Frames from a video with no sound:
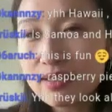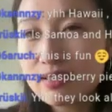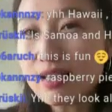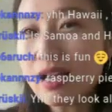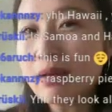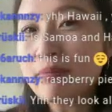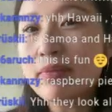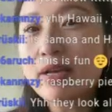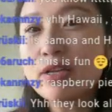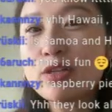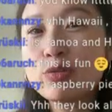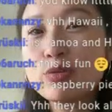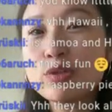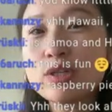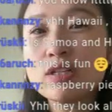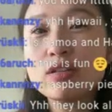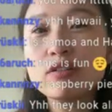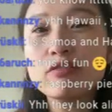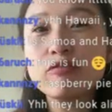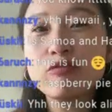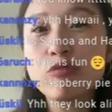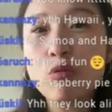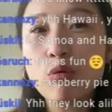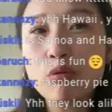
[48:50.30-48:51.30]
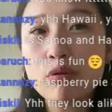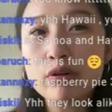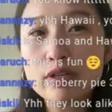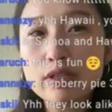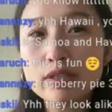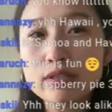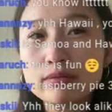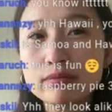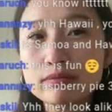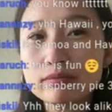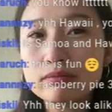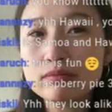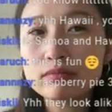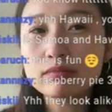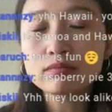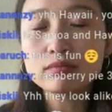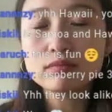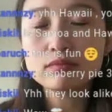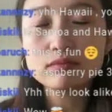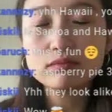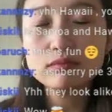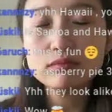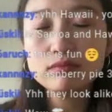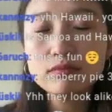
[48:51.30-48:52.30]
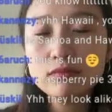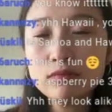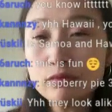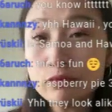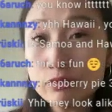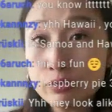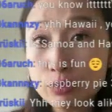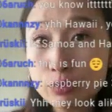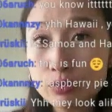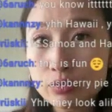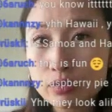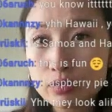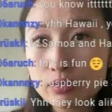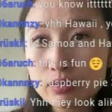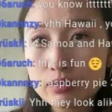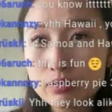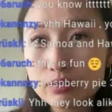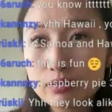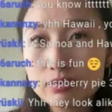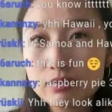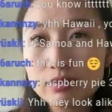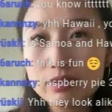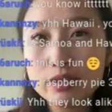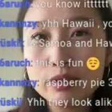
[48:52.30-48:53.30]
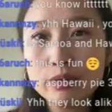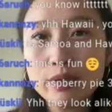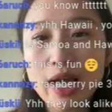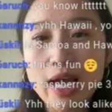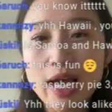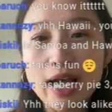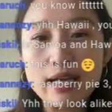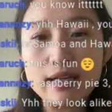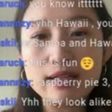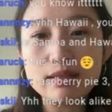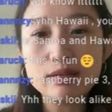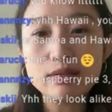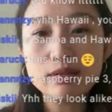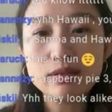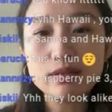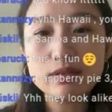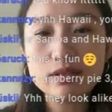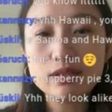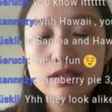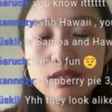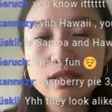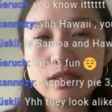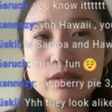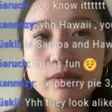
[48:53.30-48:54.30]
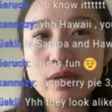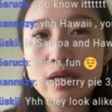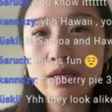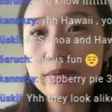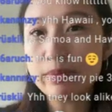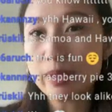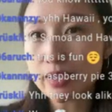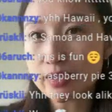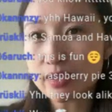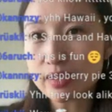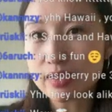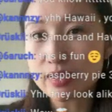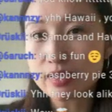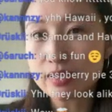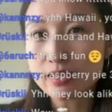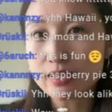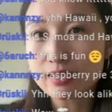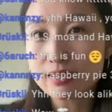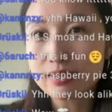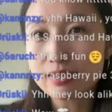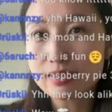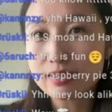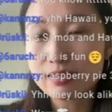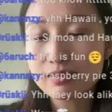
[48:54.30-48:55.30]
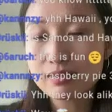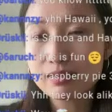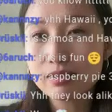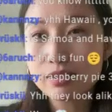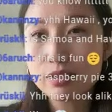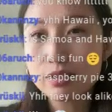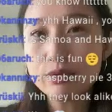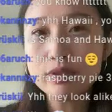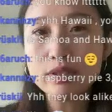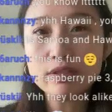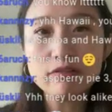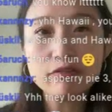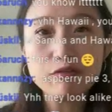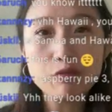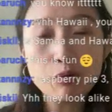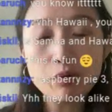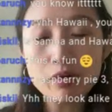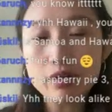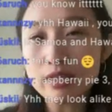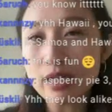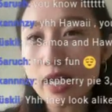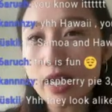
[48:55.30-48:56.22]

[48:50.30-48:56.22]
that meant you can afford food. You had abundance. You can afford